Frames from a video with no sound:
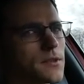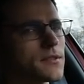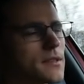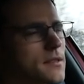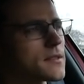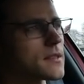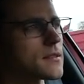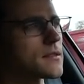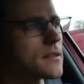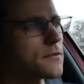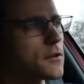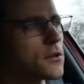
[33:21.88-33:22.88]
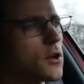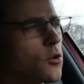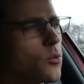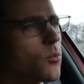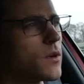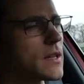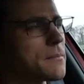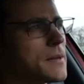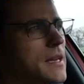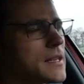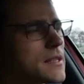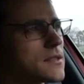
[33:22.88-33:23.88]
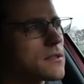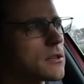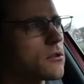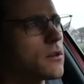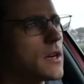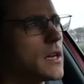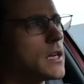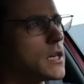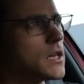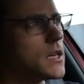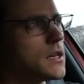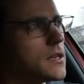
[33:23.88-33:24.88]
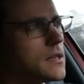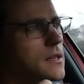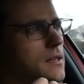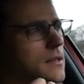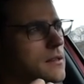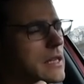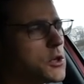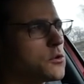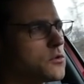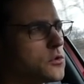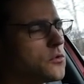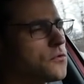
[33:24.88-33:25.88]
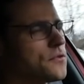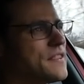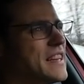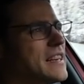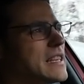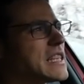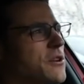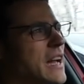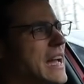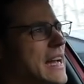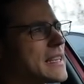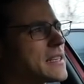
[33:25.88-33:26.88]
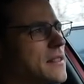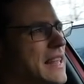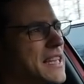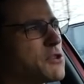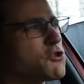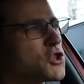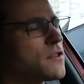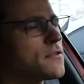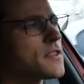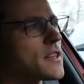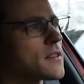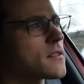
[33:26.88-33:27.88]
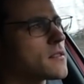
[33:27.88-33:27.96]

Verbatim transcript: resistance, if you know what I mean. So that you do feel in your hand that you're shifting.